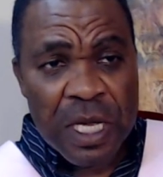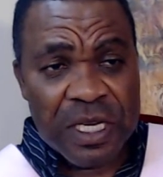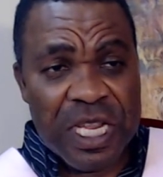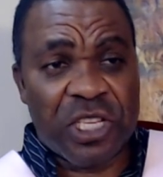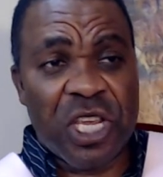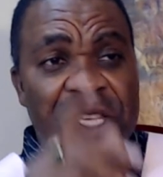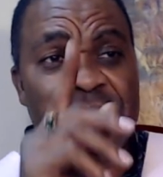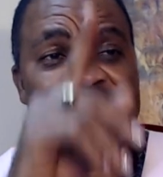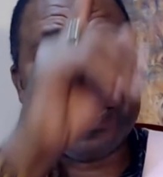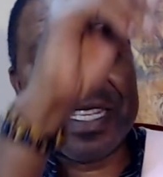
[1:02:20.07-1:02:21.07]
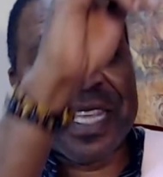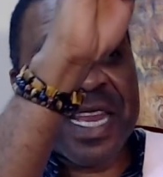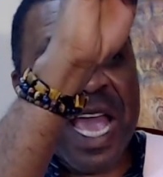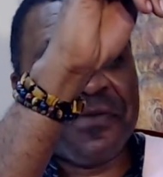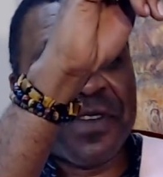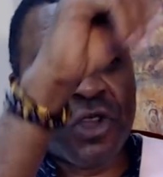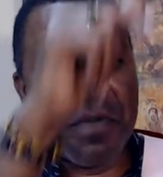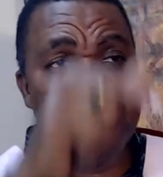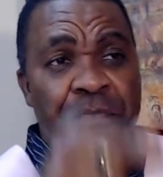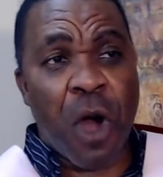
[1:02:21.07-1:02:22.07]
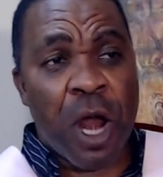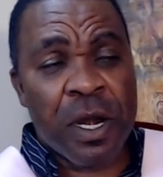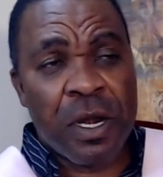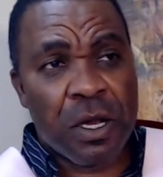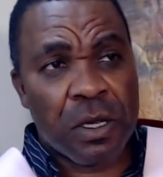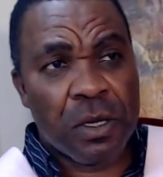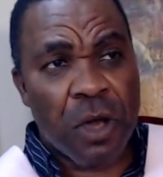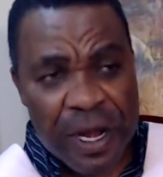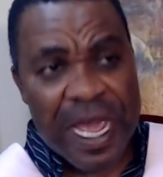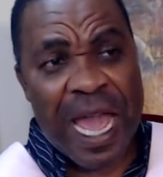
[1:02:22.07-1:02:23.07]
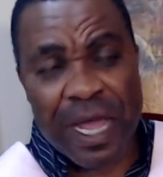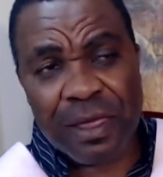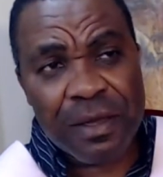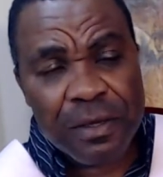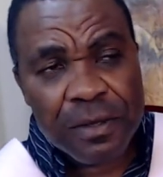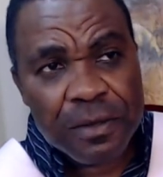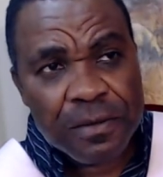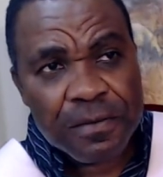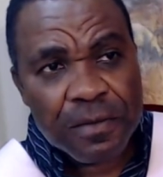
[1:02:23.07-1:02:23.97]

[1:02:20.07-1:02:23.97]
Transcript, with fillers: Did Jesus sit in heaven to be born on earth? No.